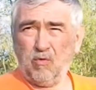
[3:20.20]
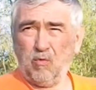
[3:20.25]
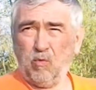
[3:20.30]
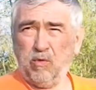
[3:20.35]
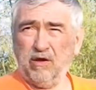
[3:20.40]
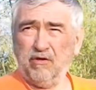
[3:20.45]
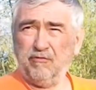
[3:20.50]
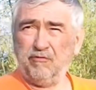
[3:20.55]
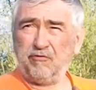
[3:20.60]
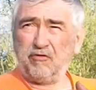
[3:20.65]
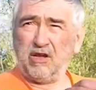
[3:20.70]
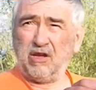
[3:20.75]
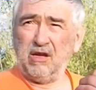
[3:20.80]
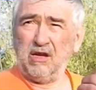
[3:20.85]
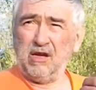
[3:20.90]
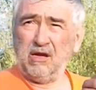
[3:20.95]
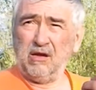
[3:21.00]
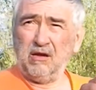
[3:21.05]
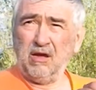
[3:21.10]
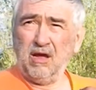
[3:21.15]
with
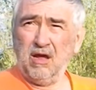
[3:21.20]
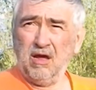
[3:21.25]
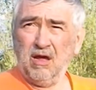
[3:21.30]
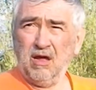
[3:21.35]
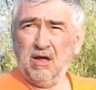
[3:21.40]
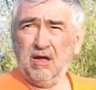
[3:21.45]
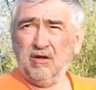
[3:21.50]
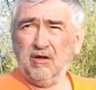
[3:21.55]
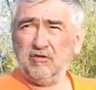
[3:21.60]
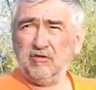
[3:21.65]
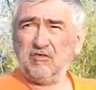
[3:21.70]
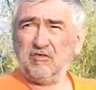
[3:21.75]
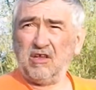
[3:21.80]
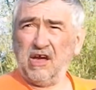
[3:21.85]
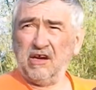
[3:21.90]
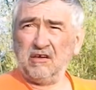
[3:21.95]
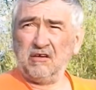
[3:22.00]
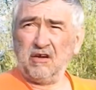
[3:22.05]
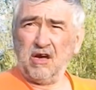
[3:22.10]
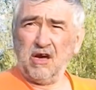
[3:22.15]
the
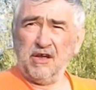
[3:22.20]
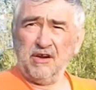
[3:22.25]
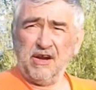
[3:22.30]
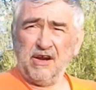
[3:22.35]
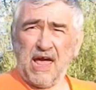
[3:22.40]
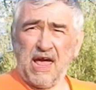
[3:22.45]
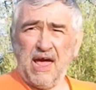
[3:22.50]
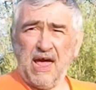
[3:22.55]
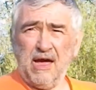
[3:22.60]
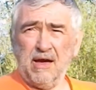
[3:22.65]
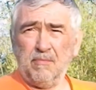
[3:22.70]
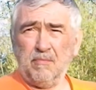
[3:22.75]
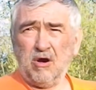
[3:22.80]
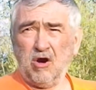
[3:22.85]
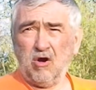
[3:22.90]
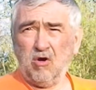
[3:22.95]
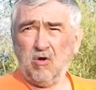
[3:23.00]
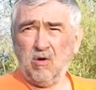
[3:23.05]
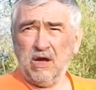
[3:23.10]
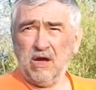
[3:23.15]
Sten gun ammo,